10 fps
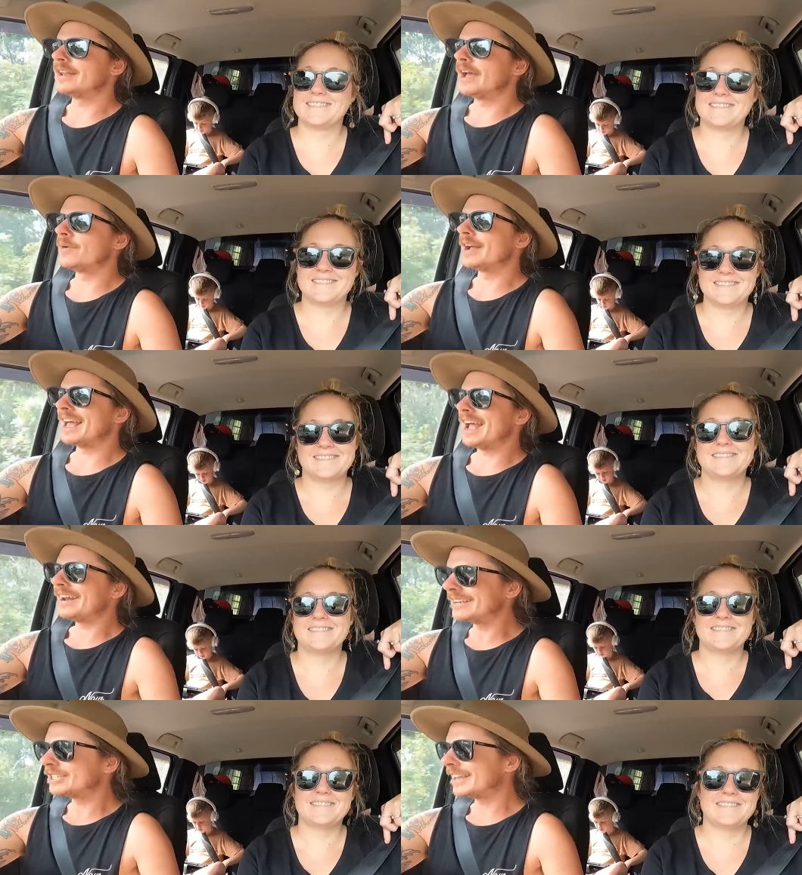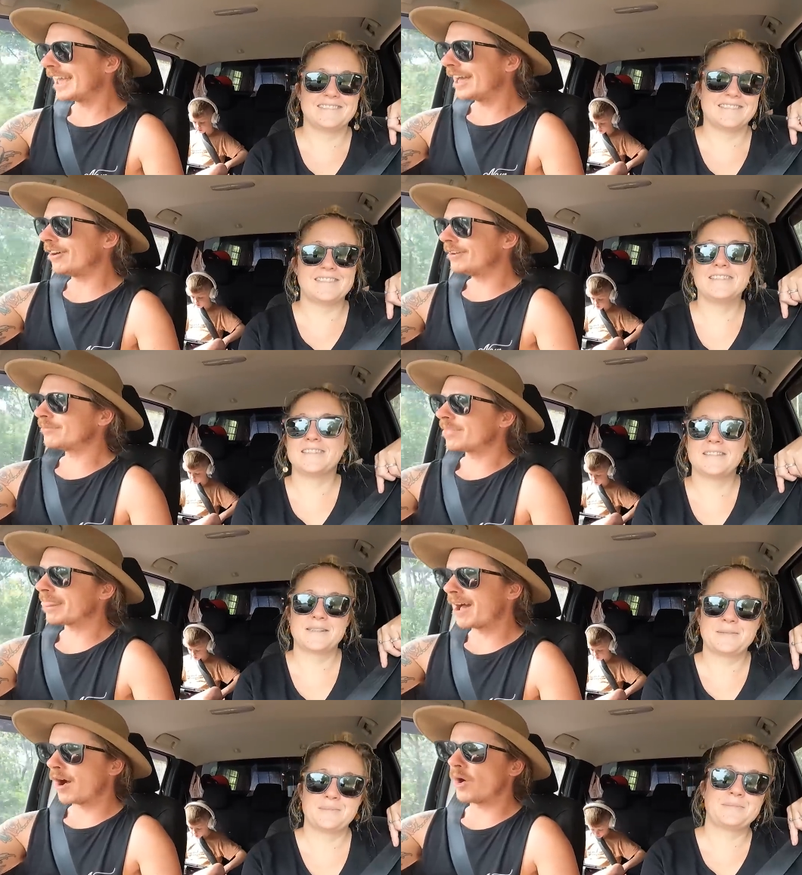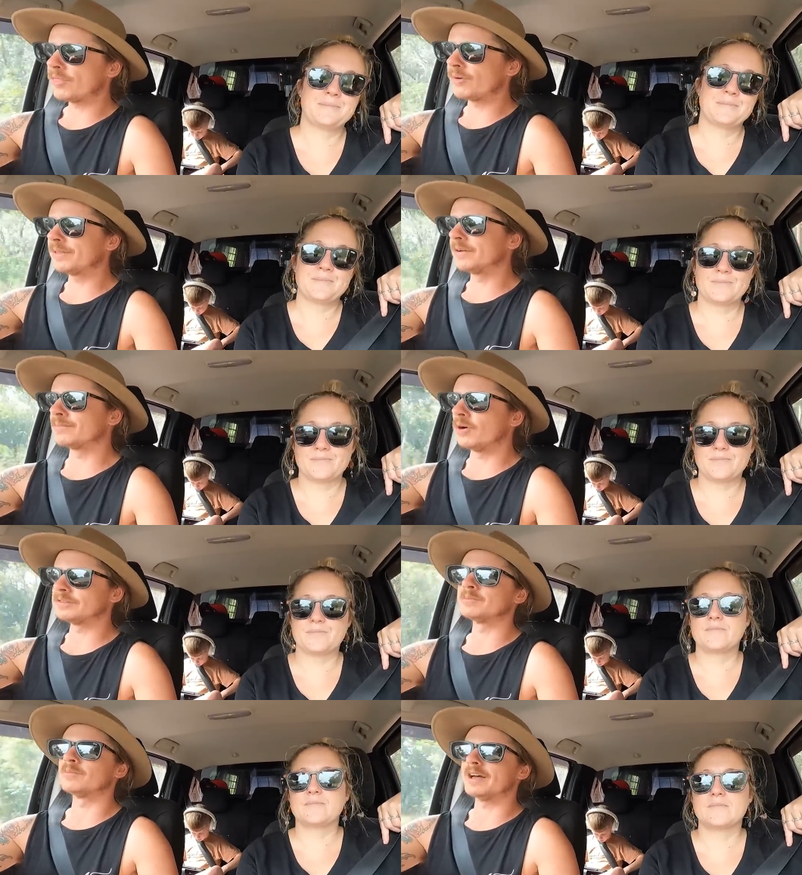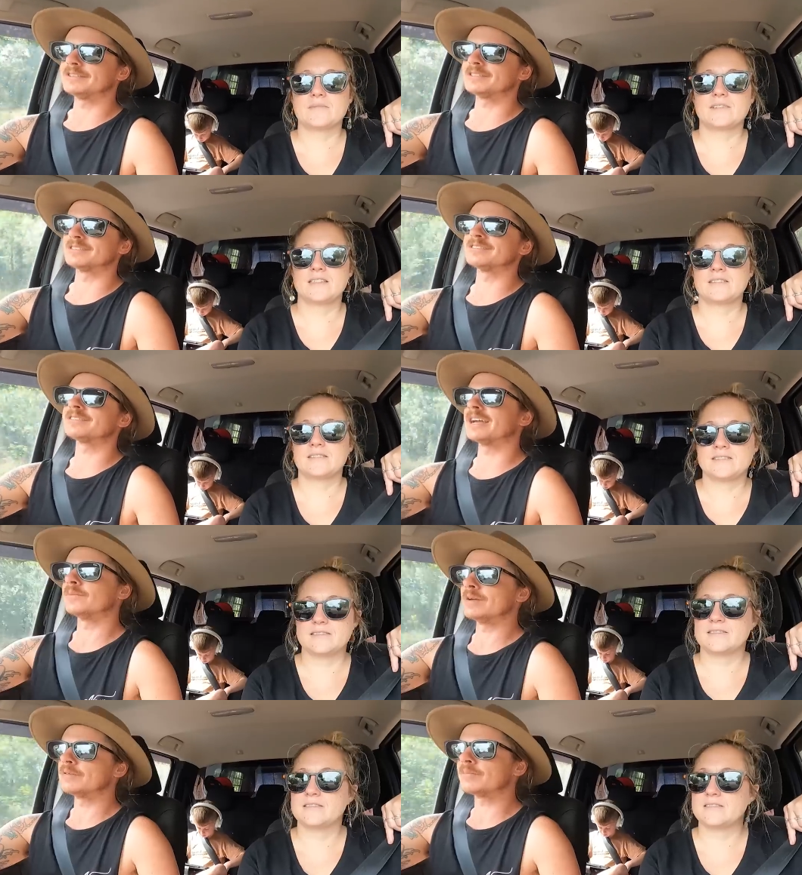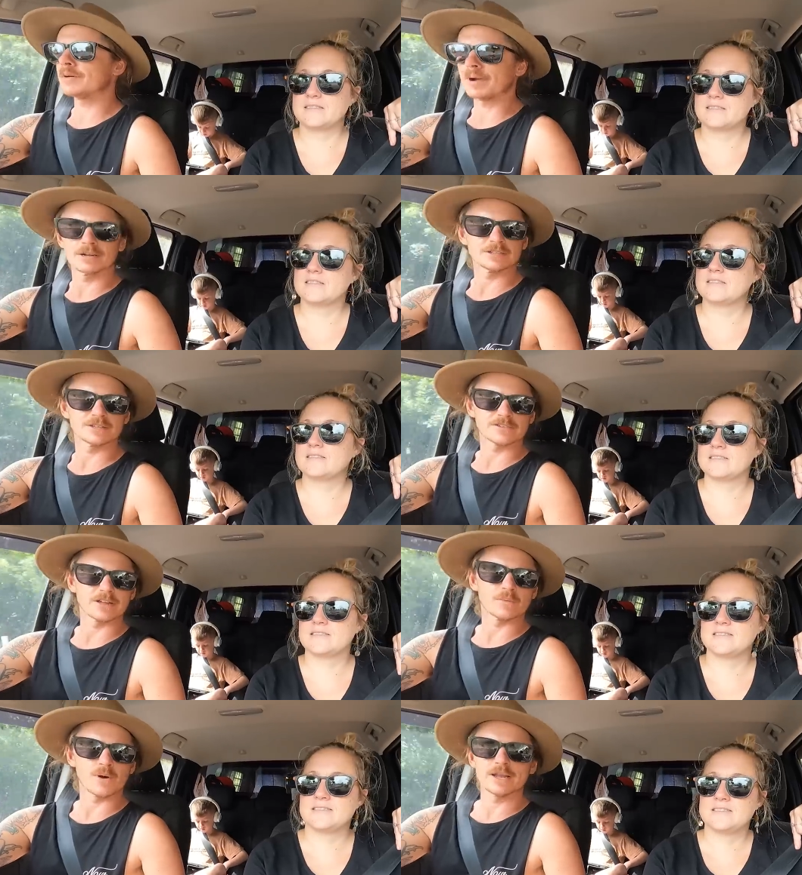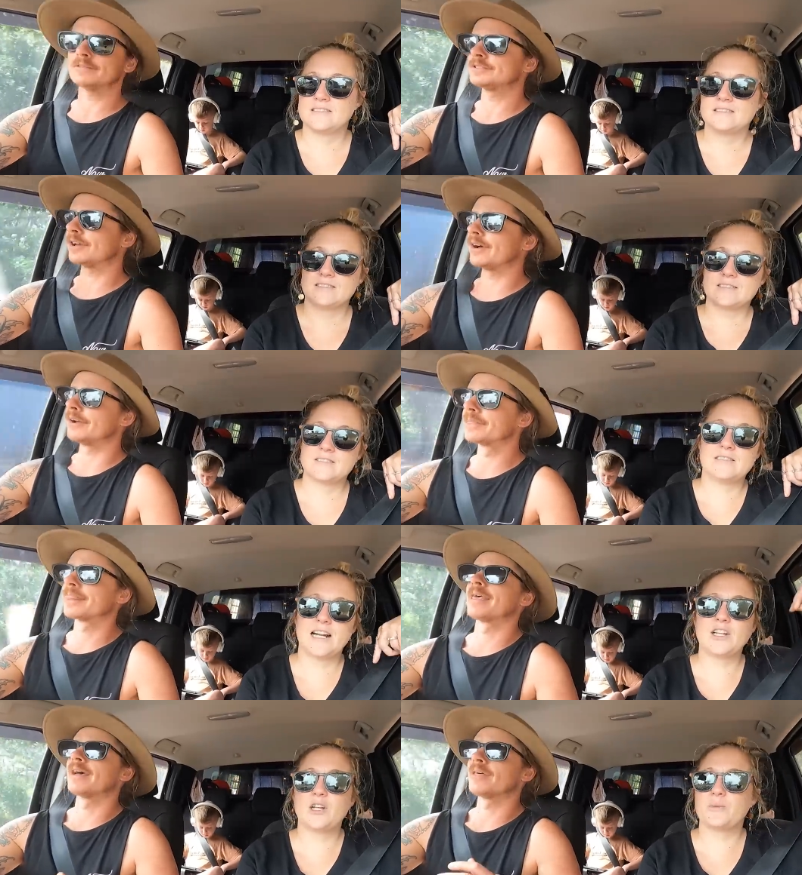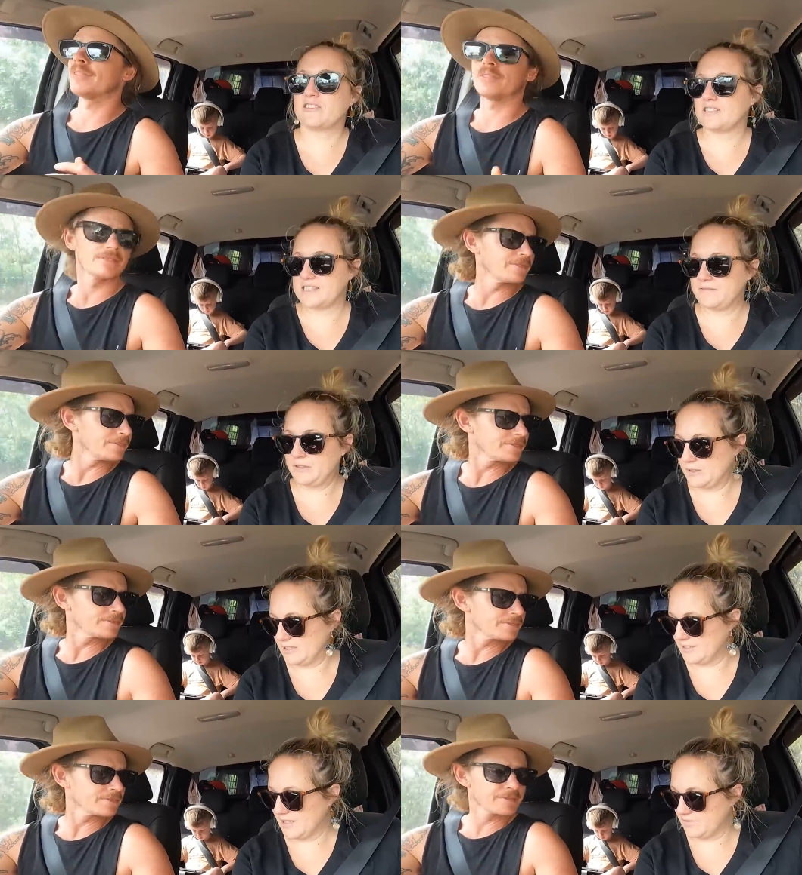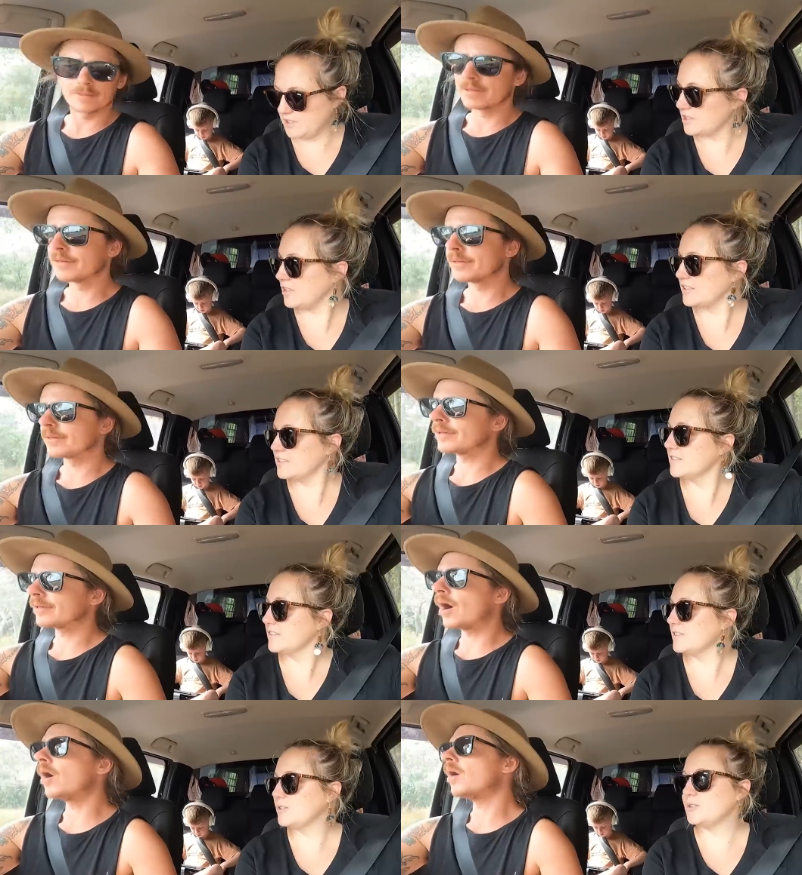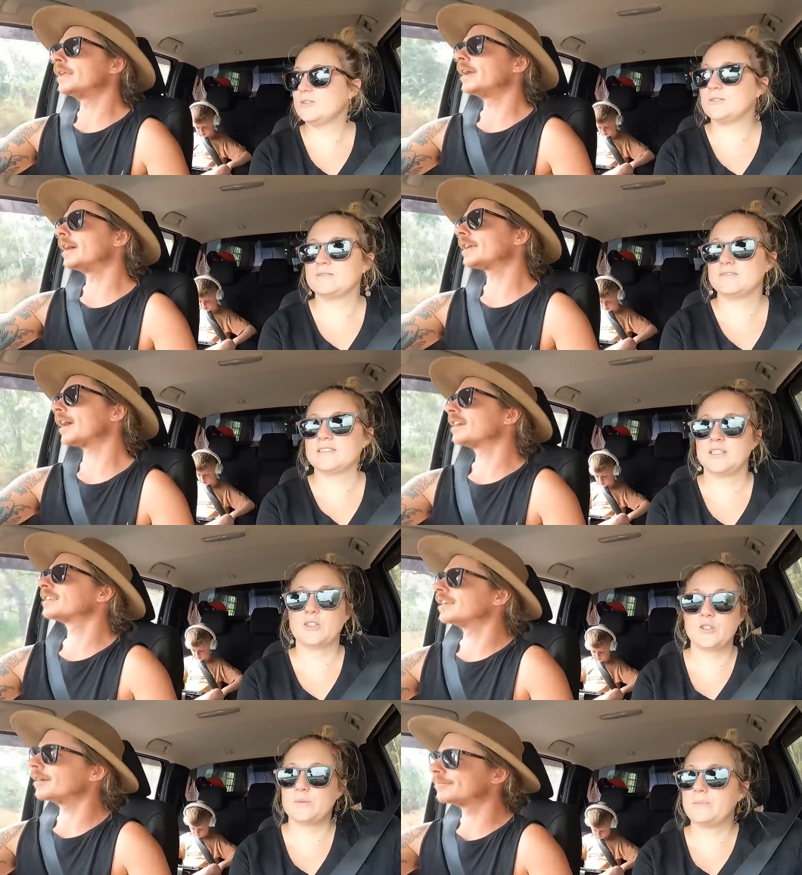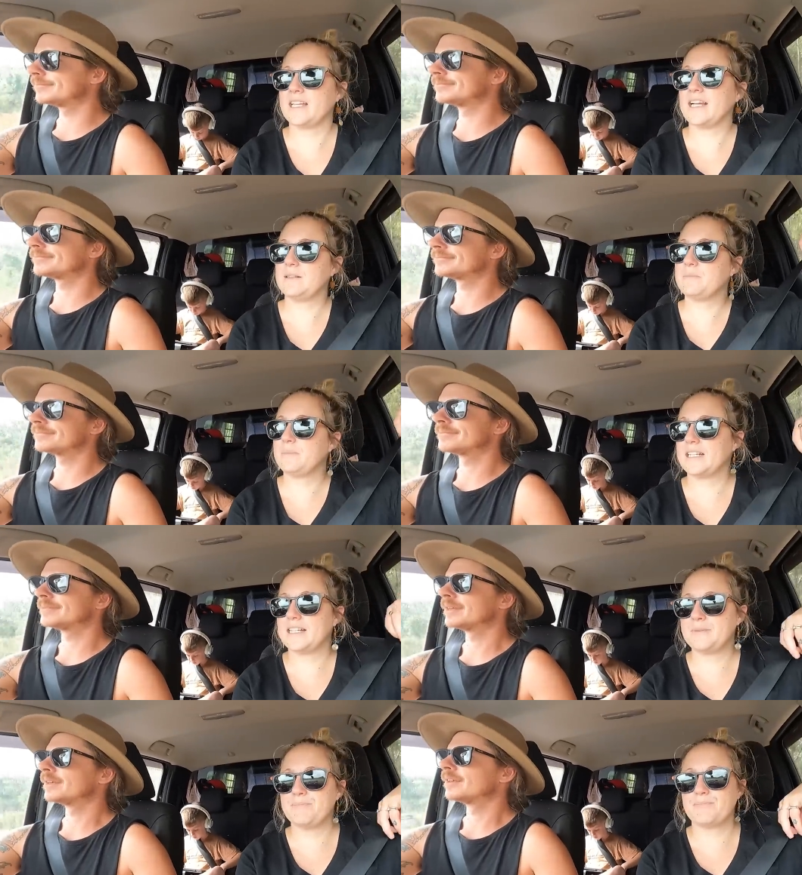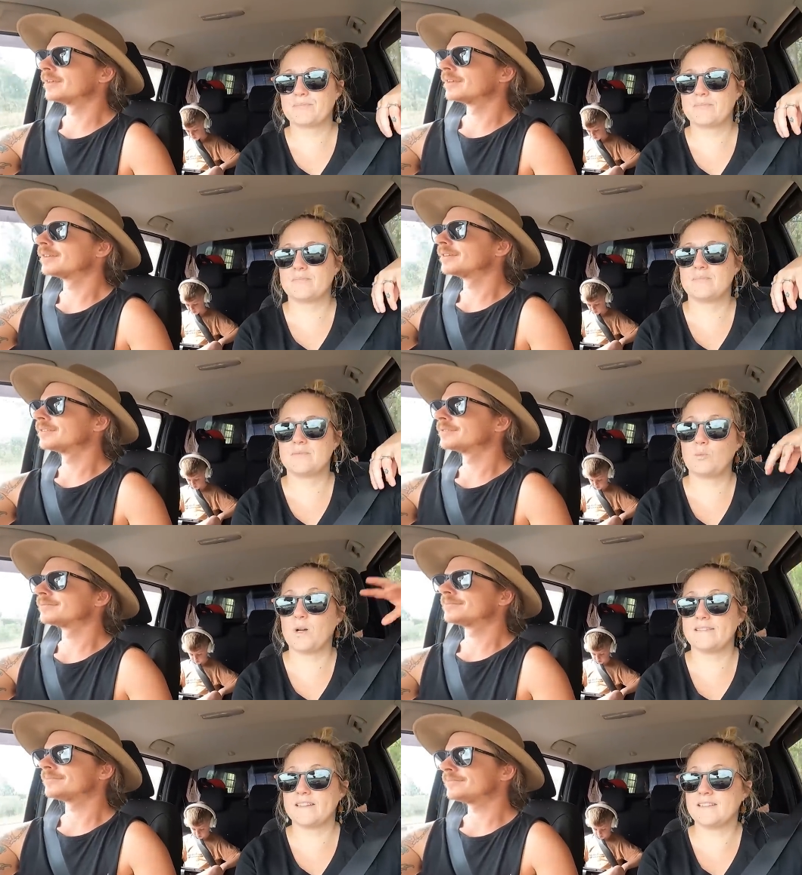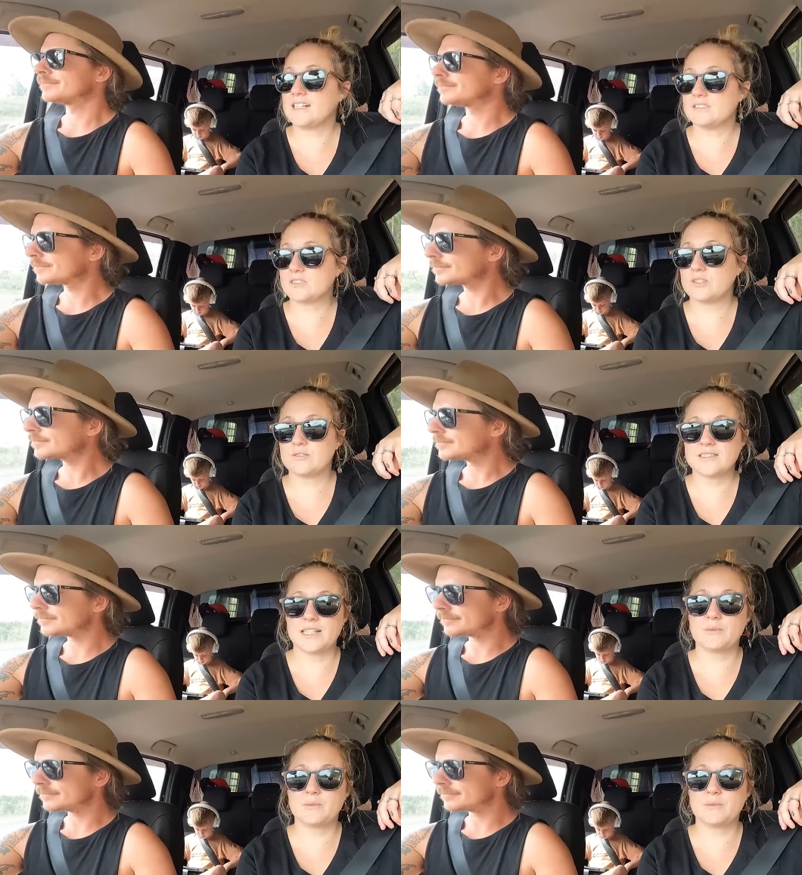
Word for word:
Speaker 1: so now we're going to head into town no, I thought there was multiple places to stay in Weipa, but apparently there's only one. So I
Speaker 2: don't know whether it's the filters I've got on. Oh yeah, okay. Could yeah. be that, but um, one that allows dogs